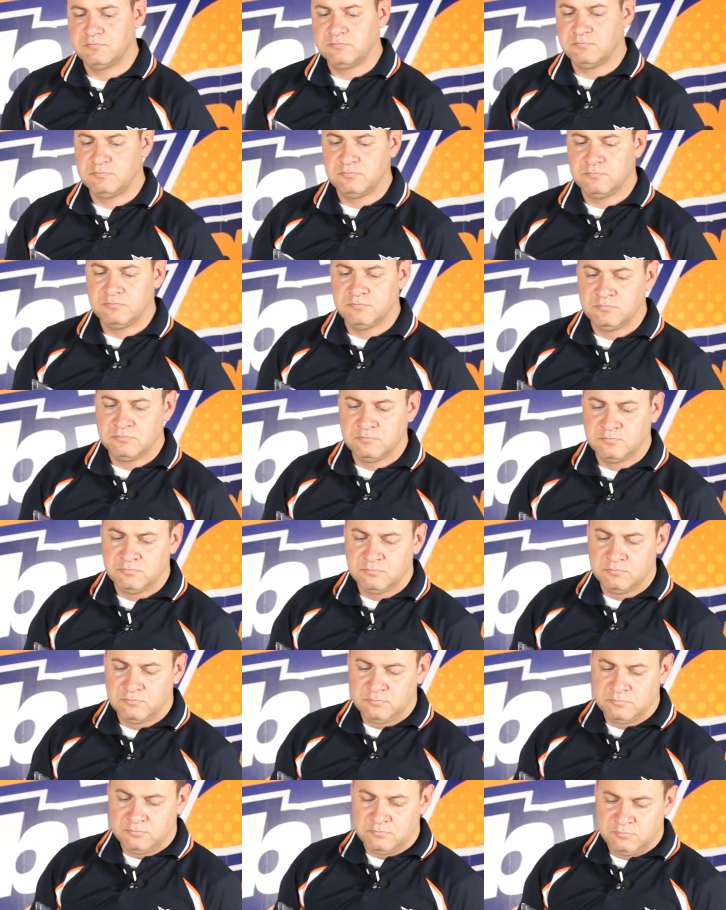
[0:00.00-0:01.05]

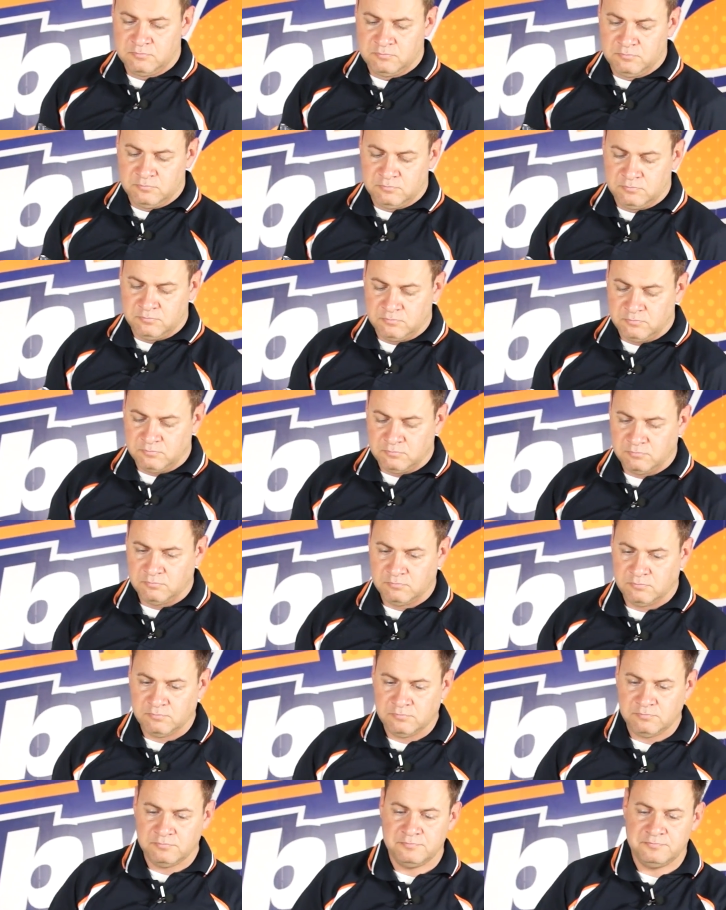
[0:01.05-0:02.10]

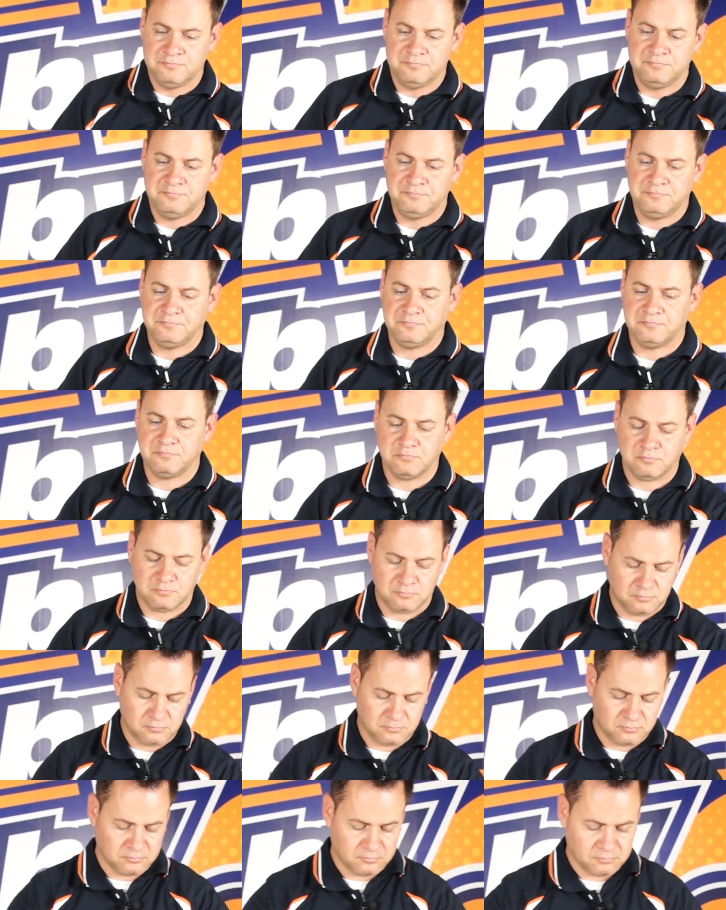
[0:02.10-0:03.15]

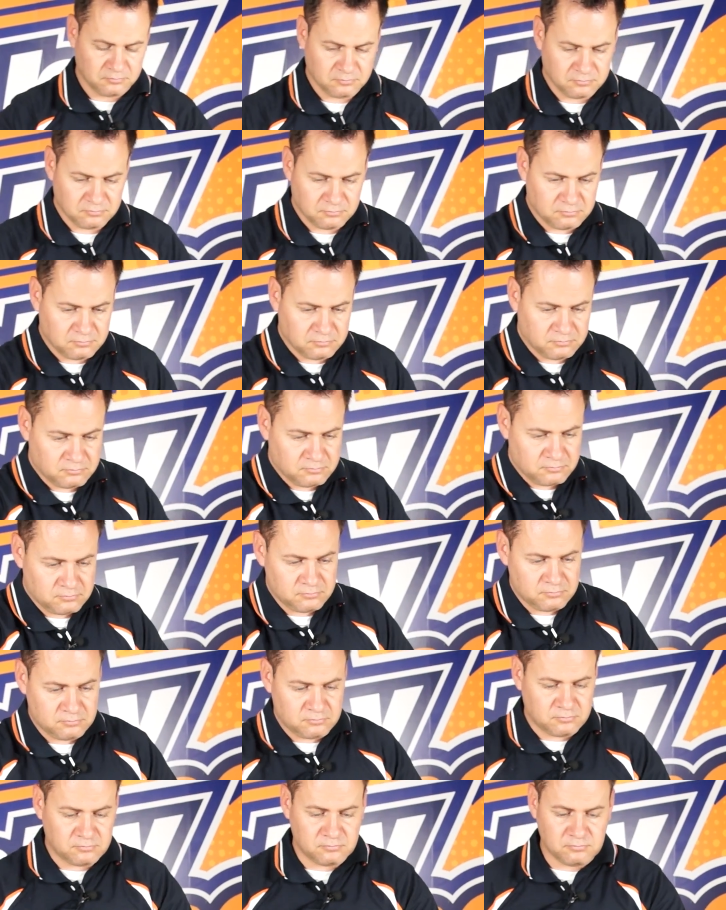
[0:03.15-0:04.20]

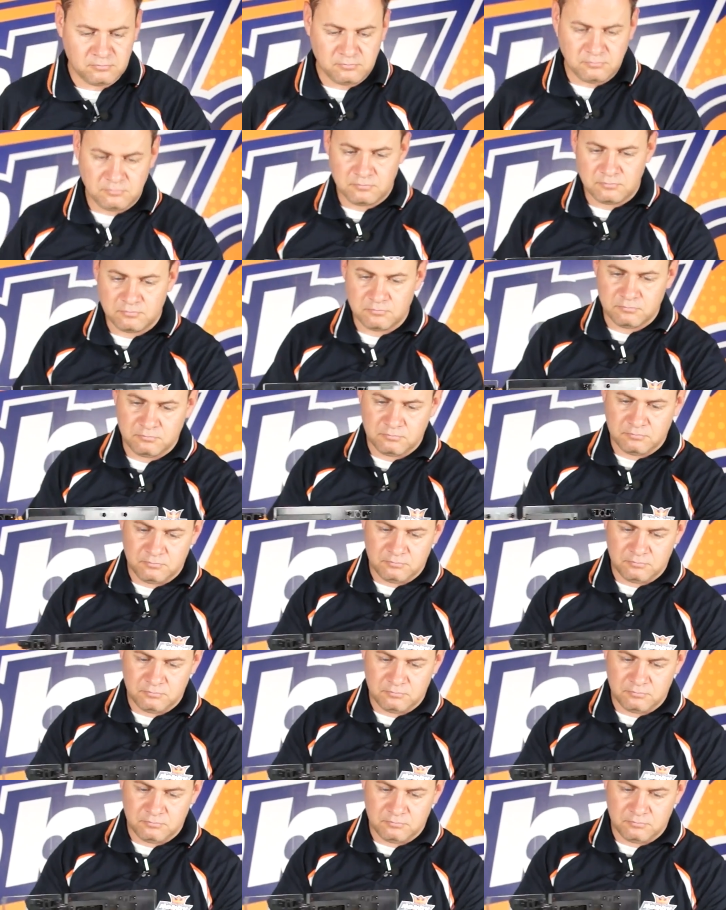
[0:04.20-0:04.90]
No one is speaking in this clip.